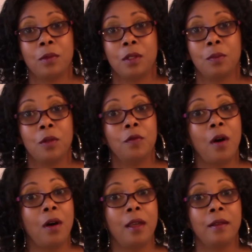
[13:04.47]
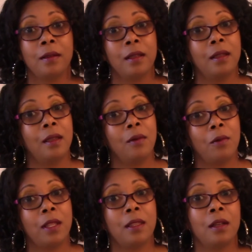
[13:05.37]
to move on
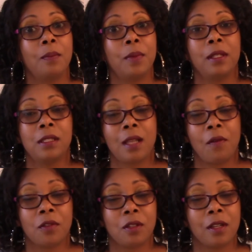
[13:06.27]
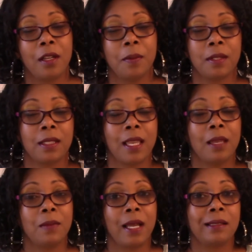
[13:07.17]
when the police officer comes to take
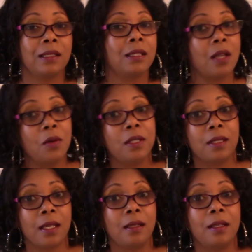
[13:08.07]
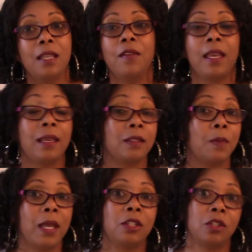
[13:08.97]
him down to his holding cell. Even
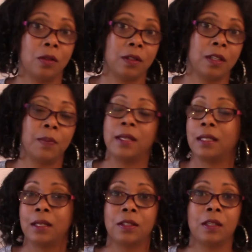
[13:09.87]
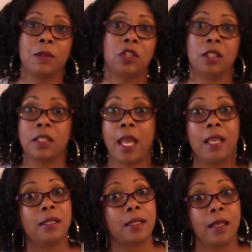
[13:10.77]
Esme shows up and tells him to just
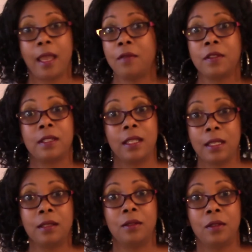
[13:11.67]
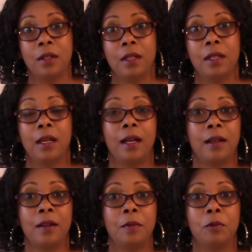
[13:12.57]
take Ava's deal,
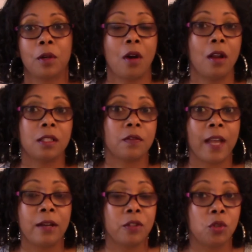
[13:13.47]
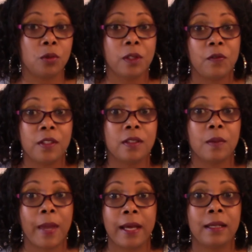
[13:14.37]
regardless of how he truly feels
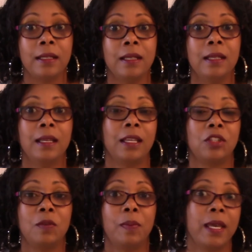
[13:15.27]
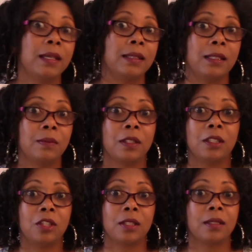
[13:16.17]
about it. And she begs him
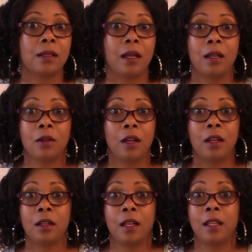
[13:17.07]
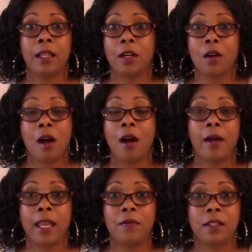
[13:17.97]
to just let her call
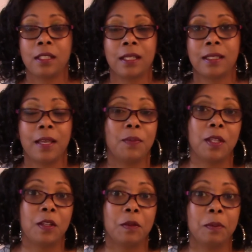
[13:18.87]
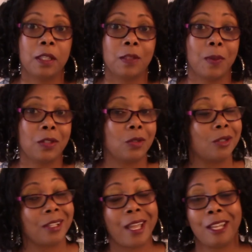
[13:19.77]
Ava to accept it. But
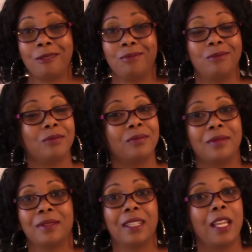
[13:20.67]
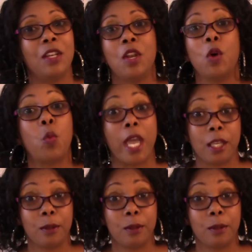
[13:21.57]
Spencer's like, no way.